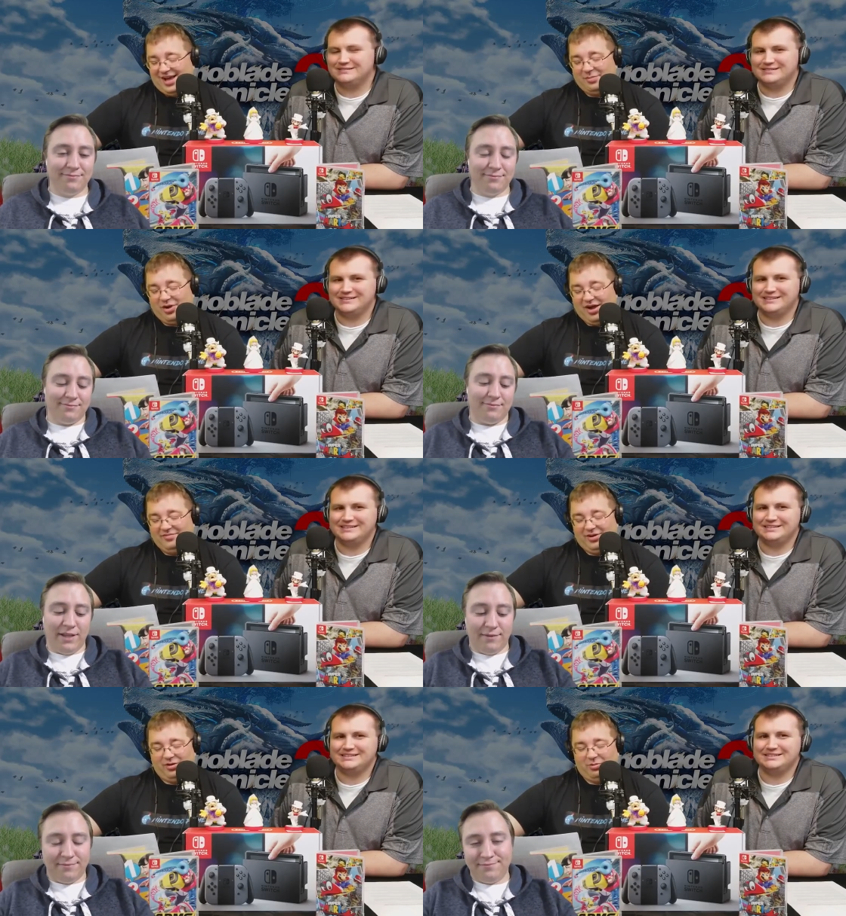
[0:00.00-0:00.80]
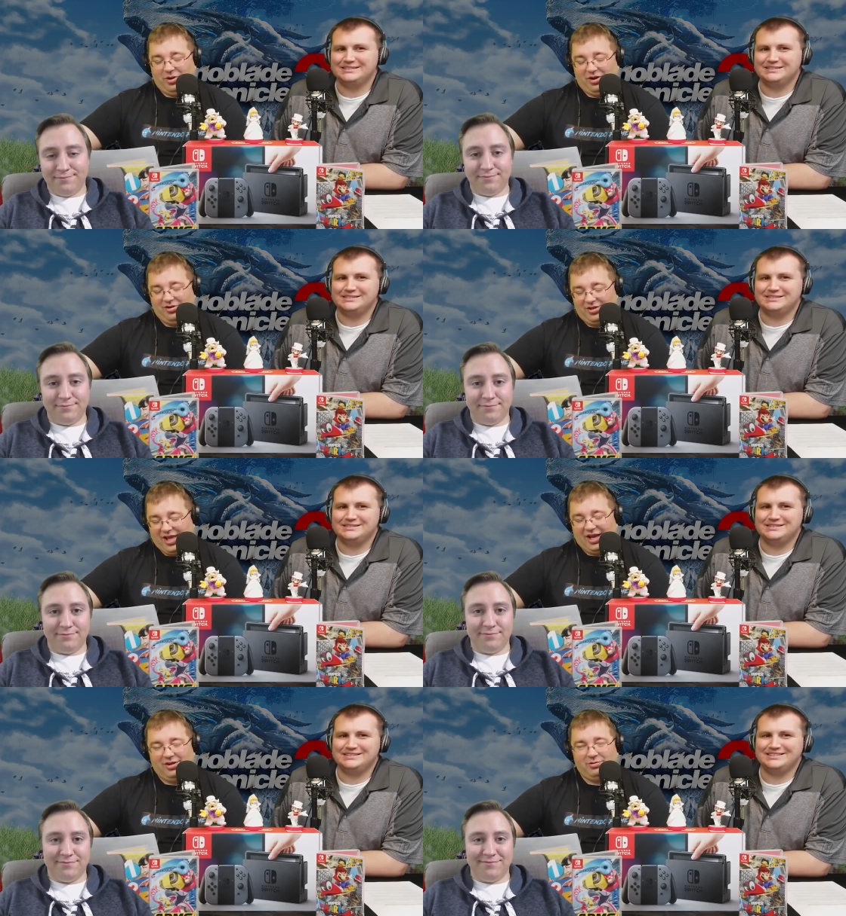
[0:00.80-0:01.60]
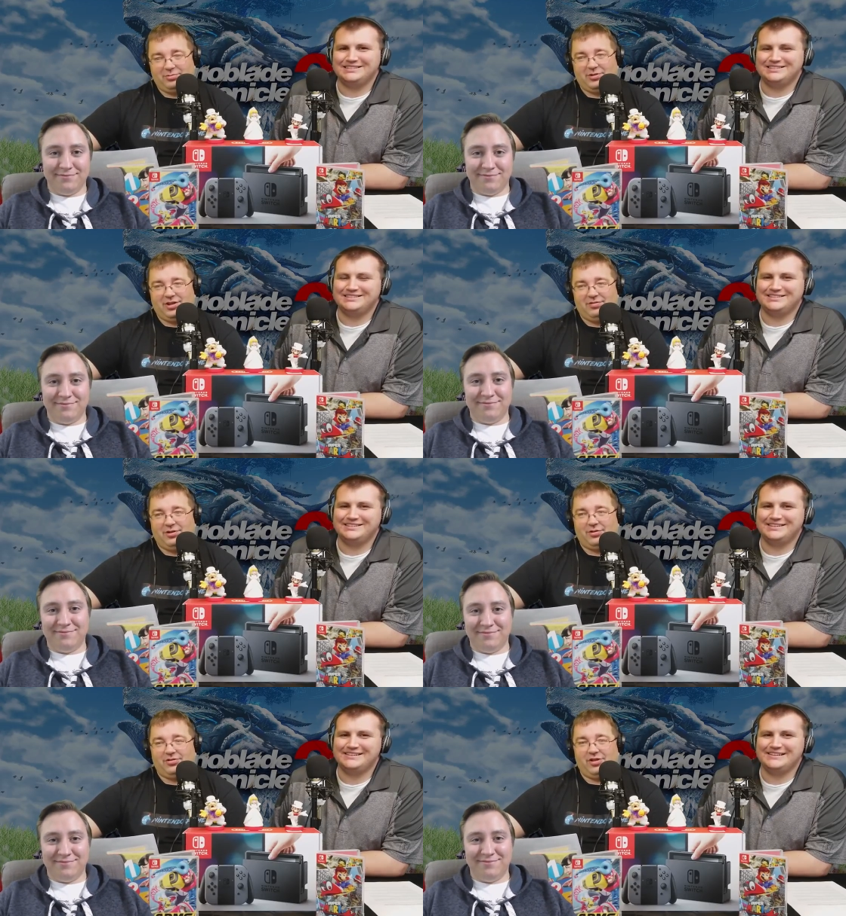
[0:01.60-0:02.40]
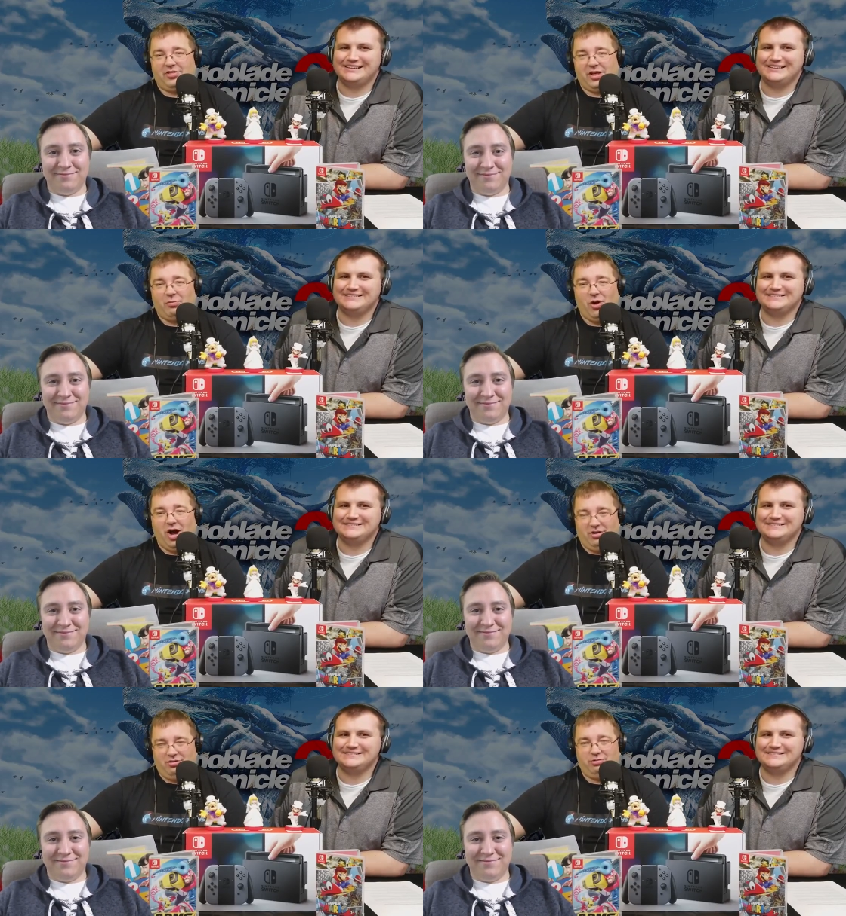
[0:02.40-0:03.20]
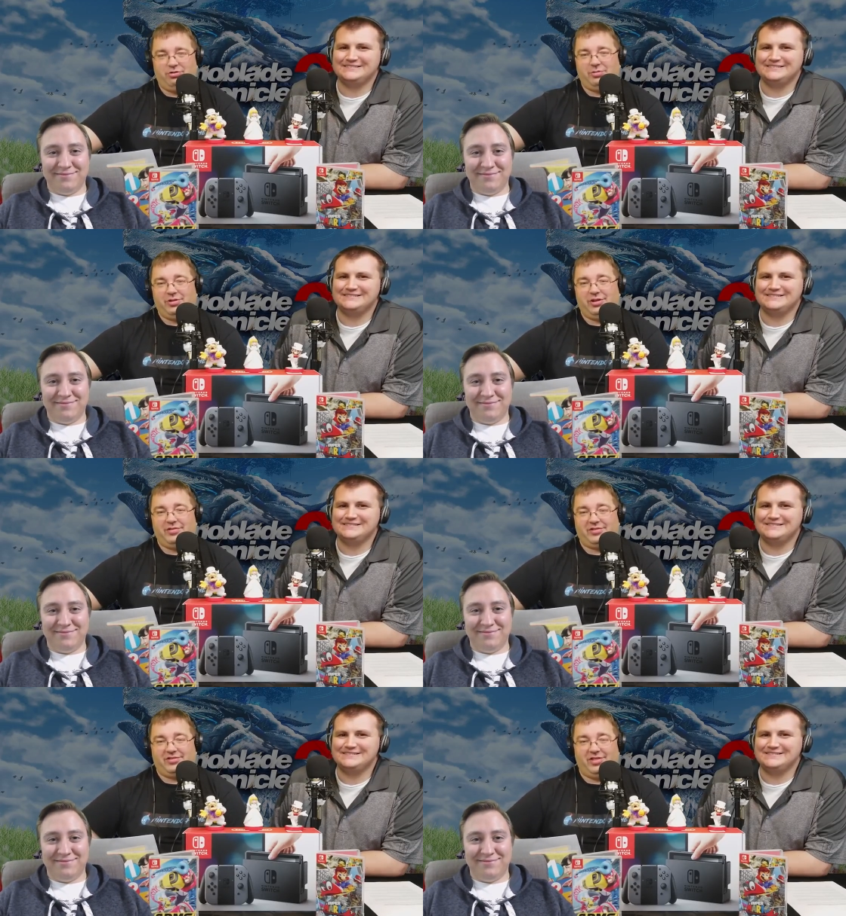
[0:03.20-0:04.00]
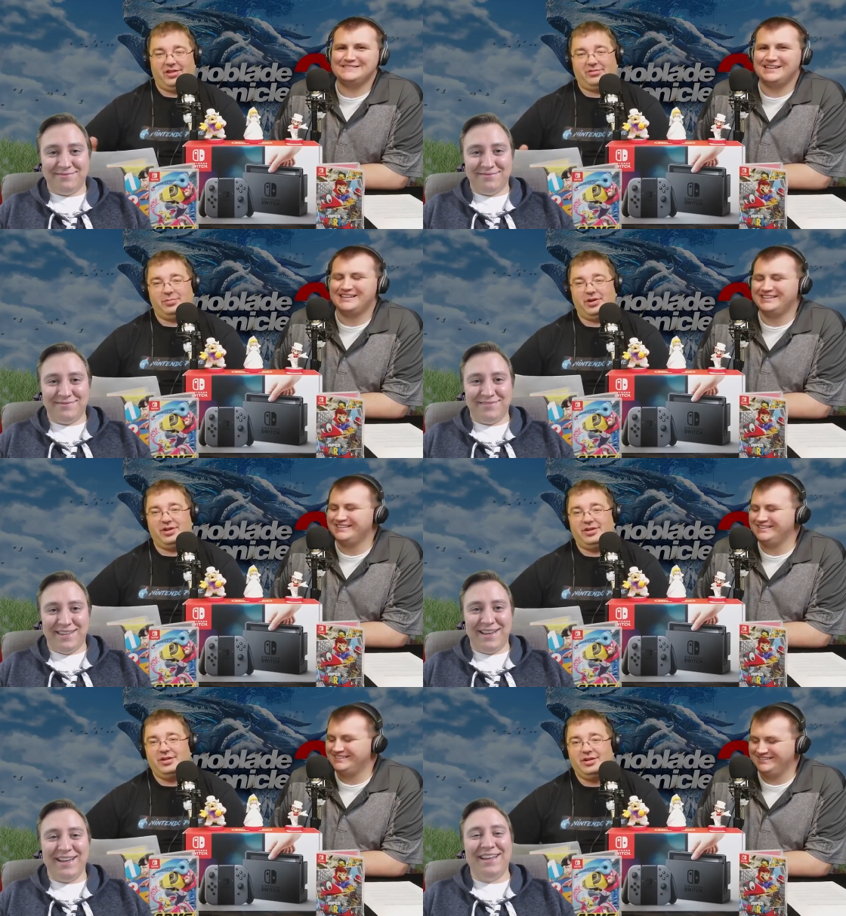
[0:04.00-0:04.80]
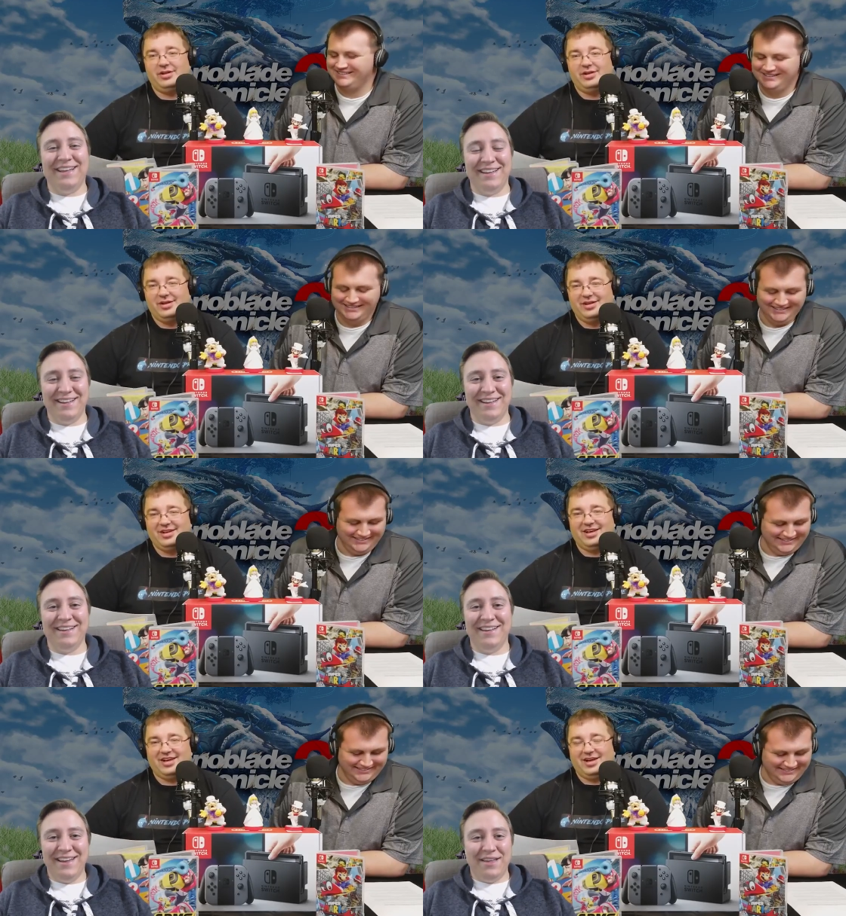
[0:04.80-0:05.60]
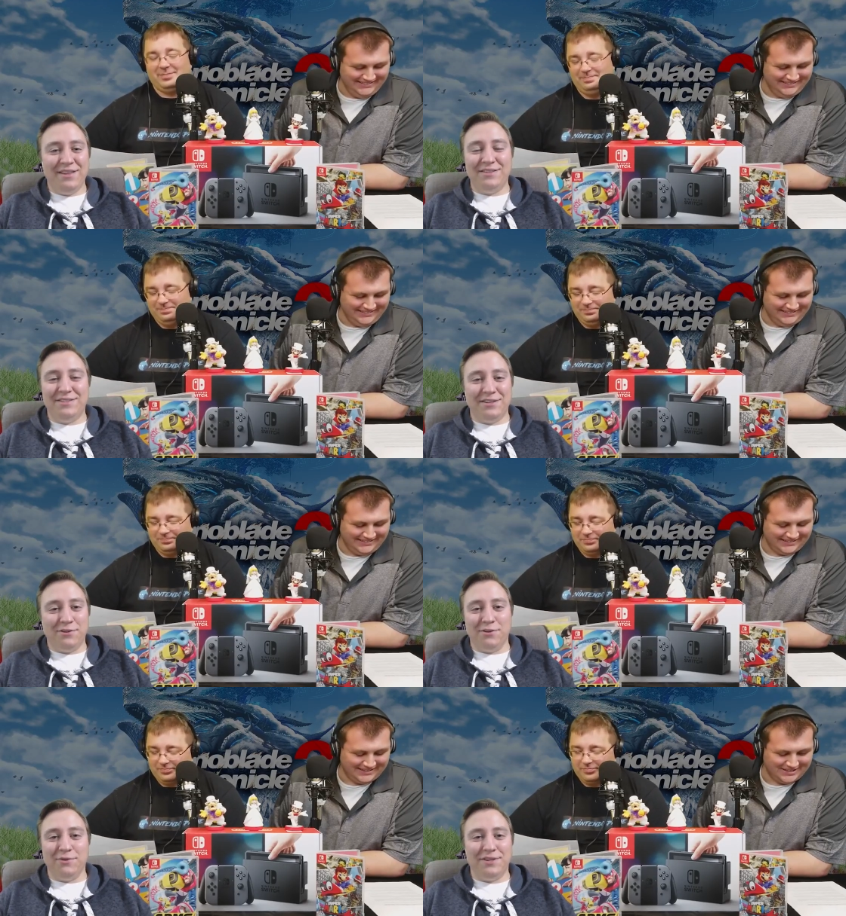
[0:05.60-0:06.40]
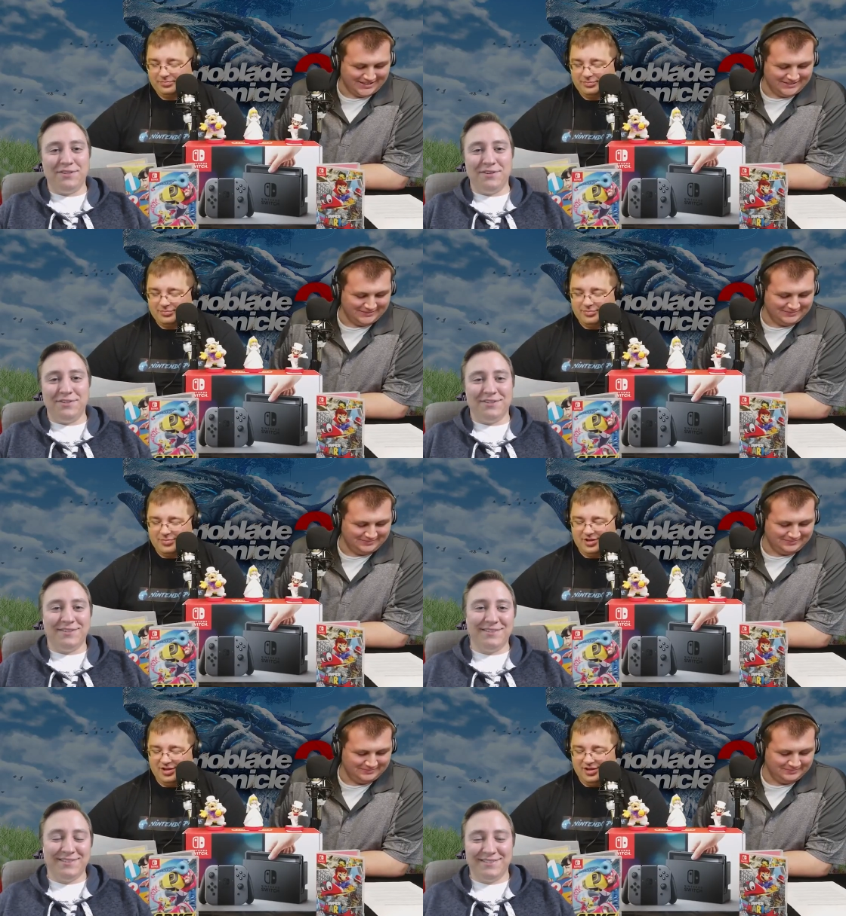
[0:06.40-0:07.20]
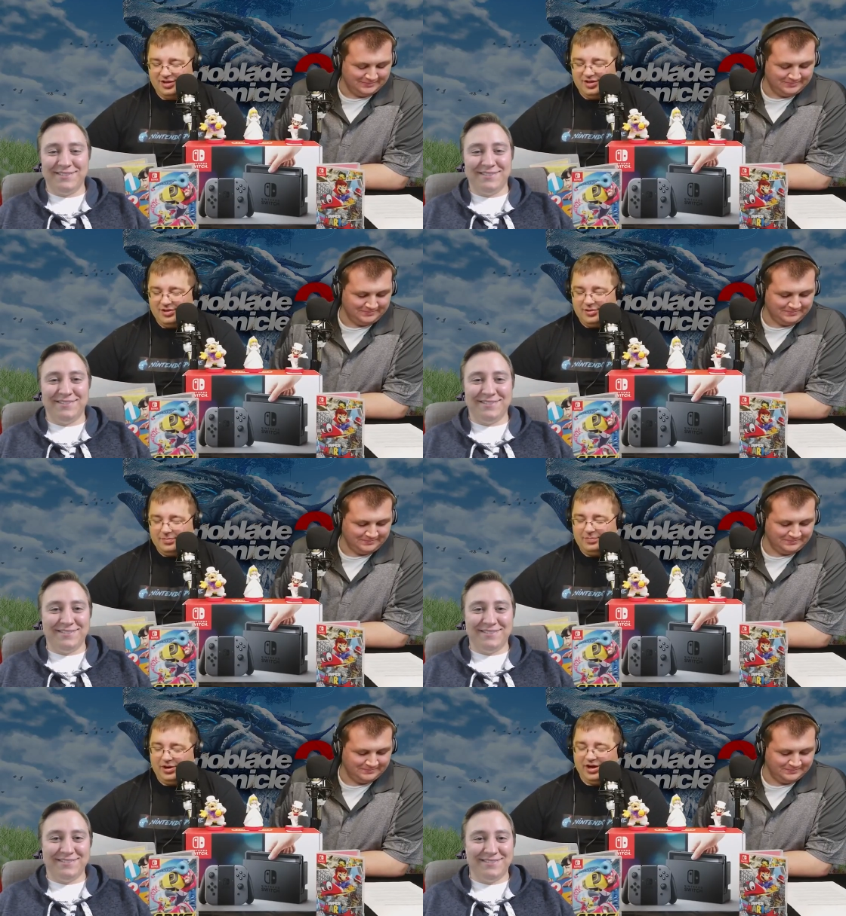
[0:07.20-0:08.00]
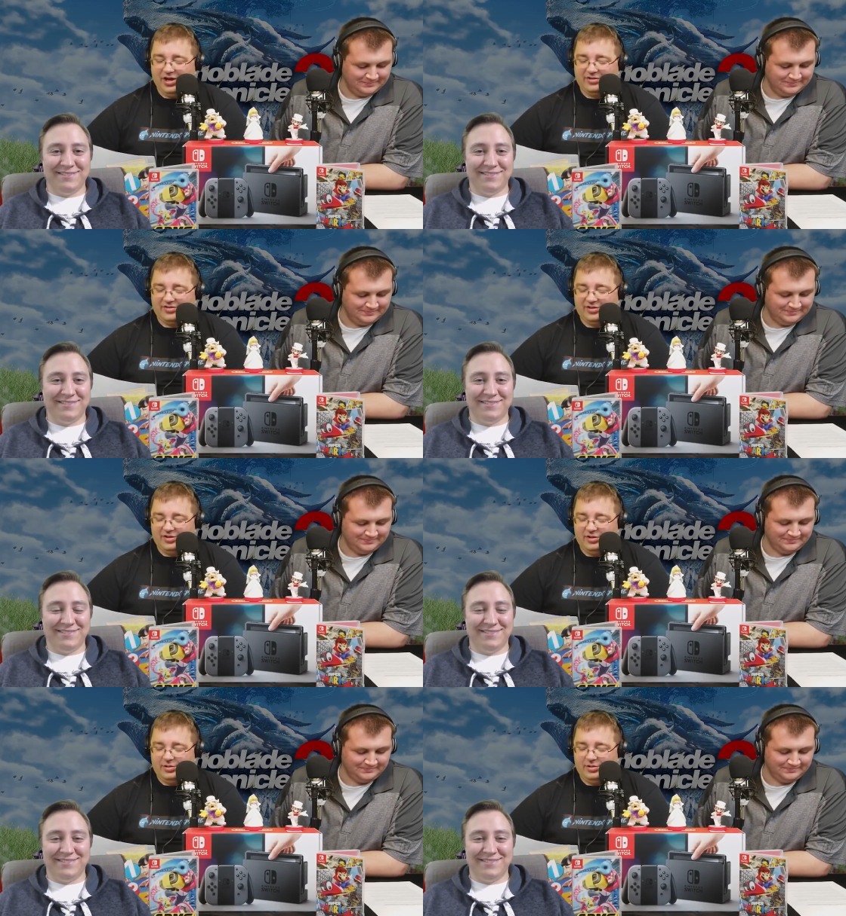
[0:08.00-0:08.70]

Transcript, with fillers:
Speaker 1: I'm very aware. Can't always believe the horror that they want you to believe it's this, but
Speaker 2: yeah, they just didn't do the research.
Speaker 1: But